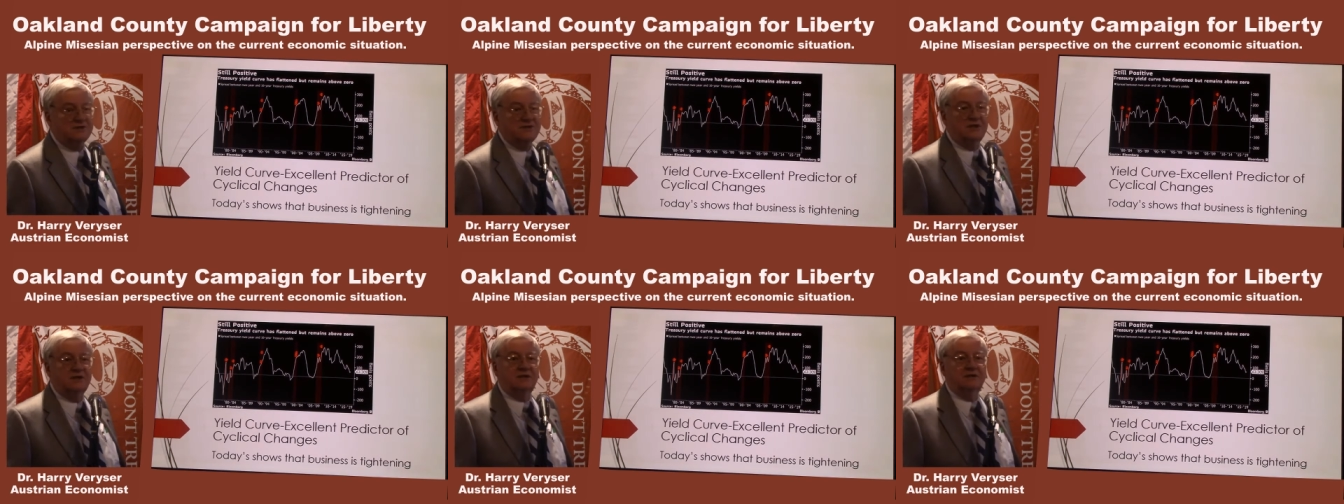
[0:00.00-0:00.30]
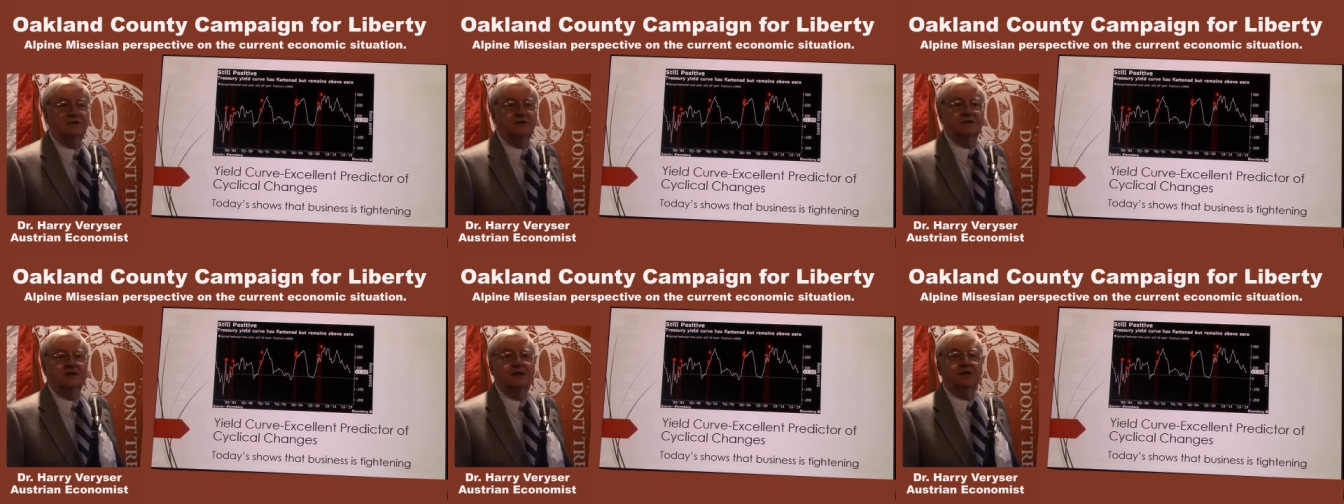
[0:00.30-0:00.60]

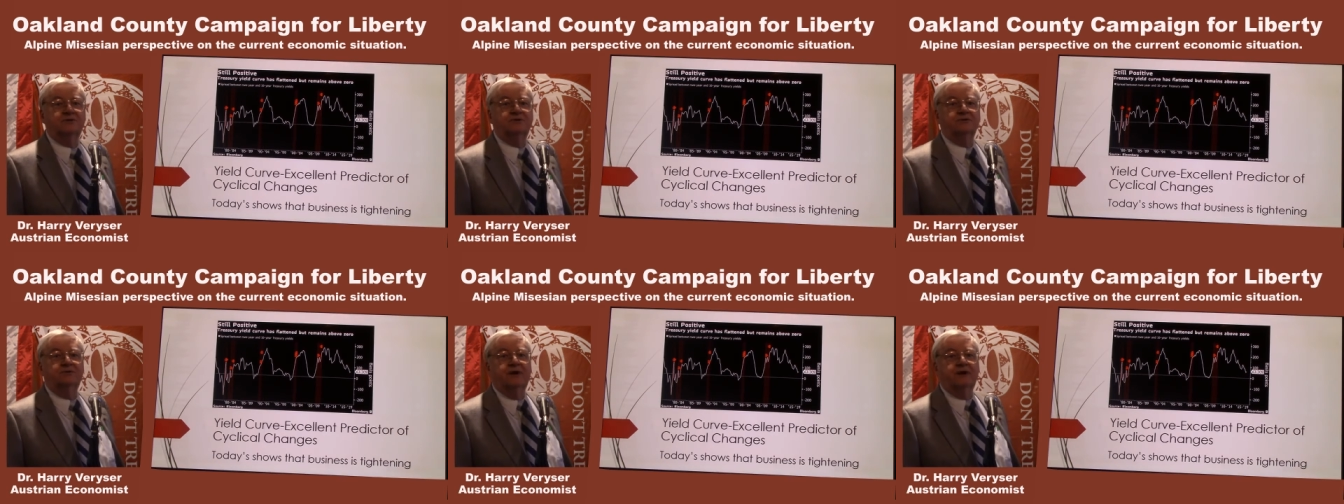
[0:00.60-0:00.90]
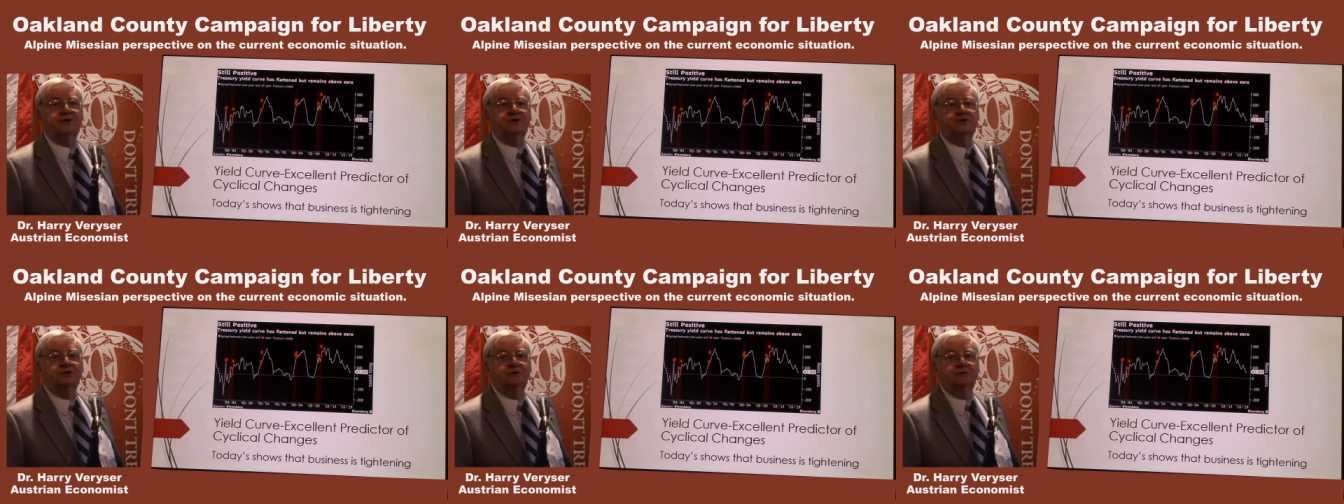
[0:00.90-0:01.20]
heading in that
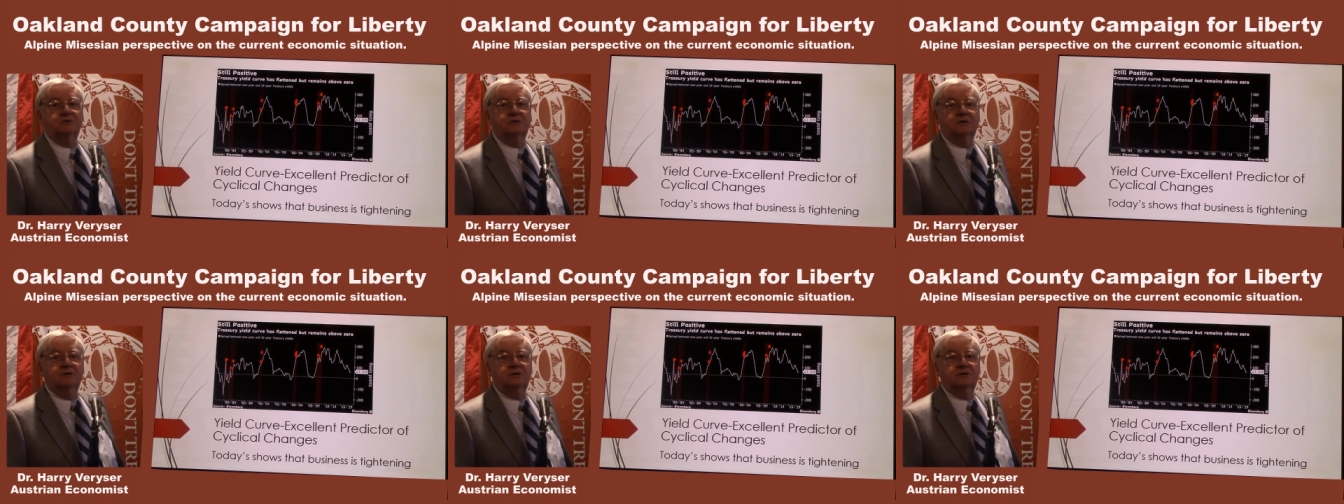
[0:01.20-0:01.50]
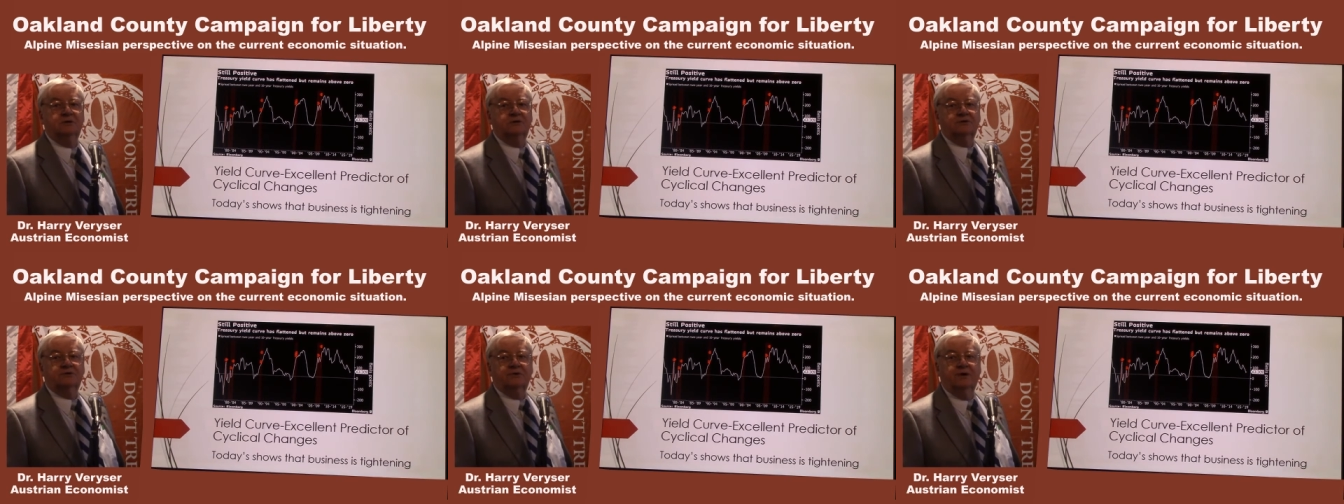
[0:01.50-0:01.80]
direction.
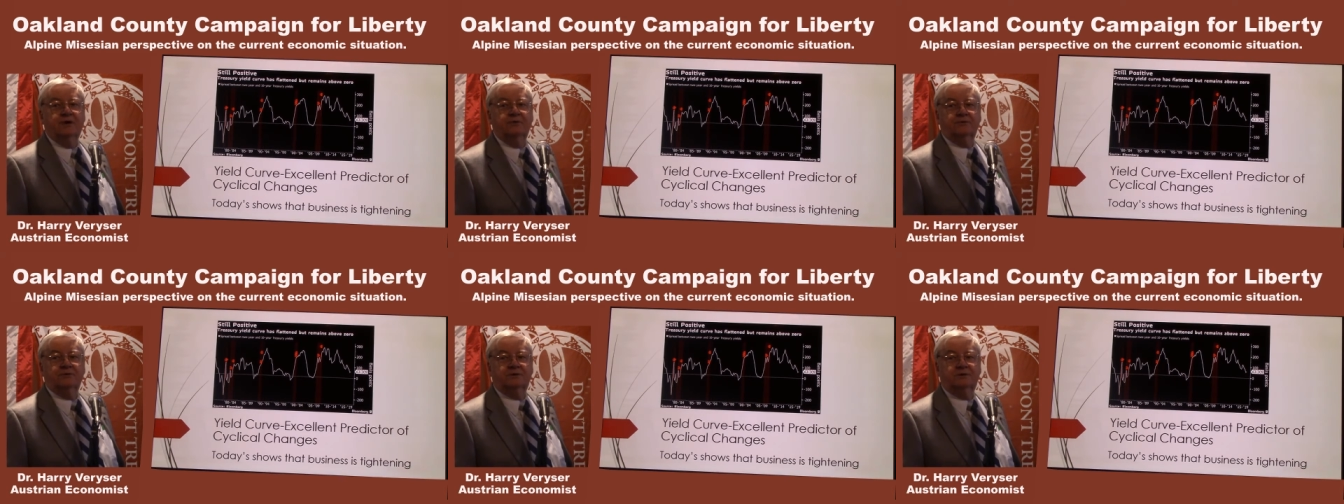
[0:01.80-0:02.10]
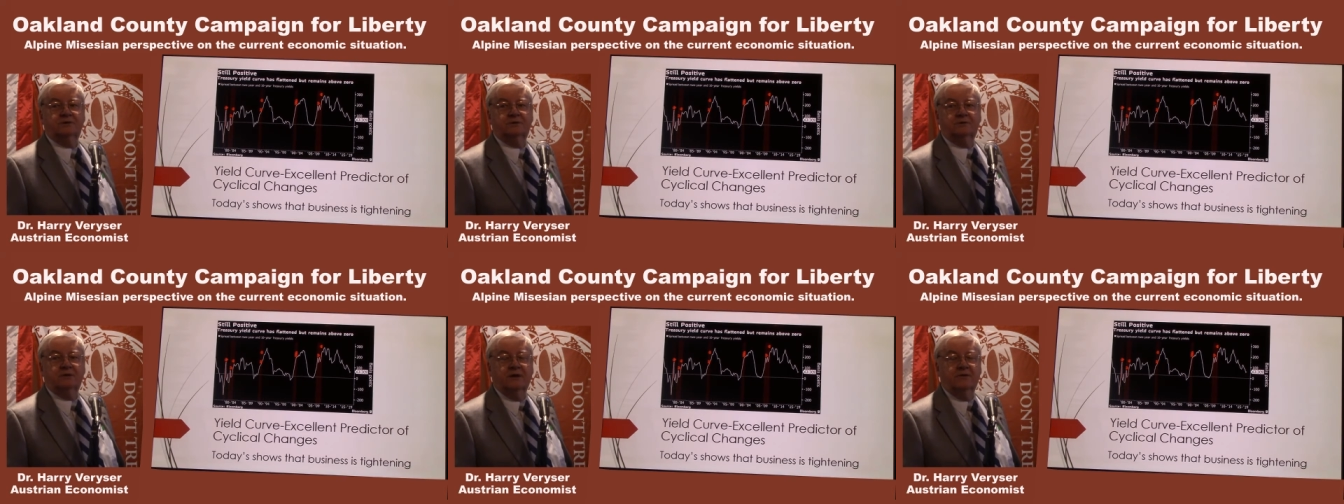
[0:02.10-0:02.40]
So I would
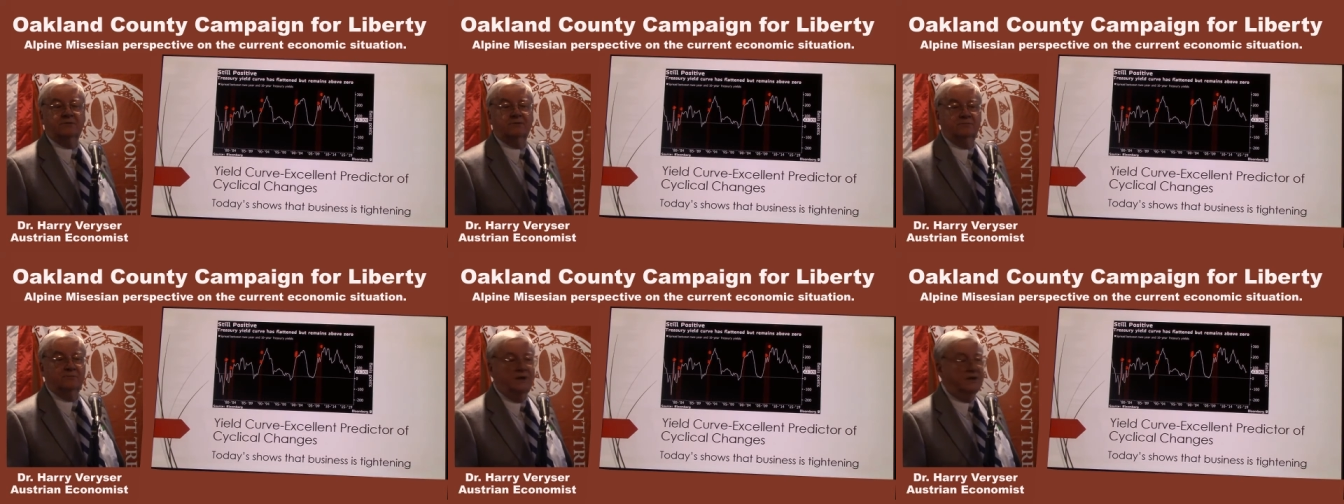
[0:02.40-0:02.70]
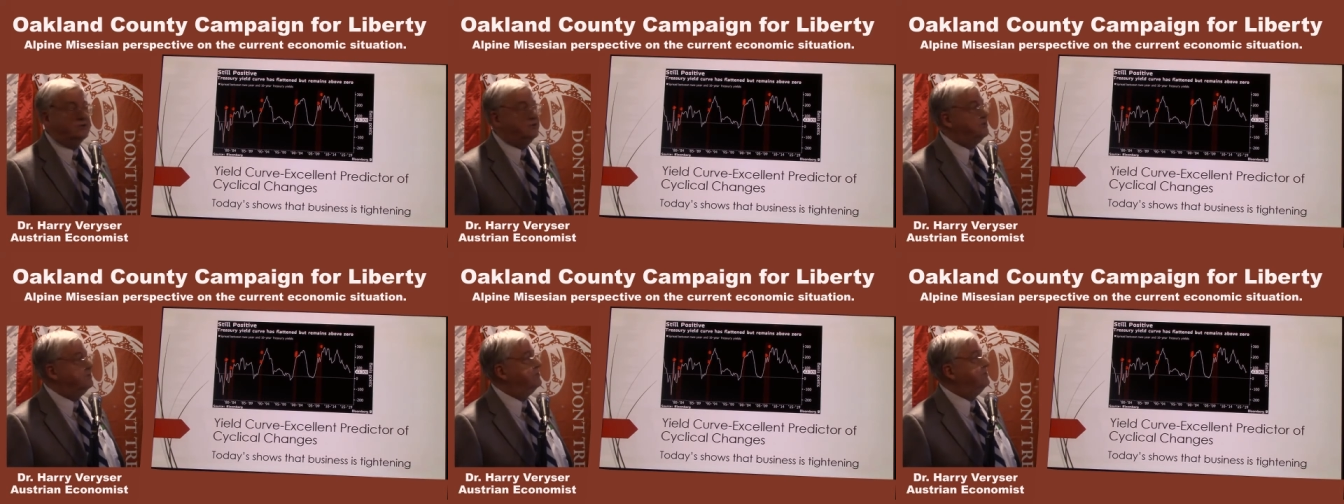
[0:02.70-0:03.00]
I would
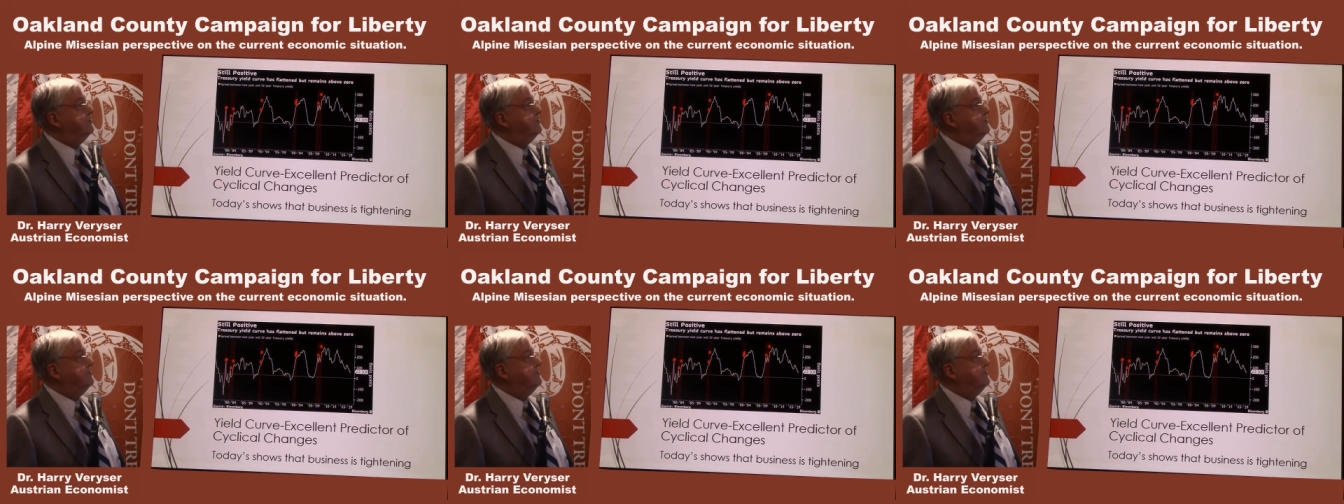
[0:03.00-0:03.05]
mention to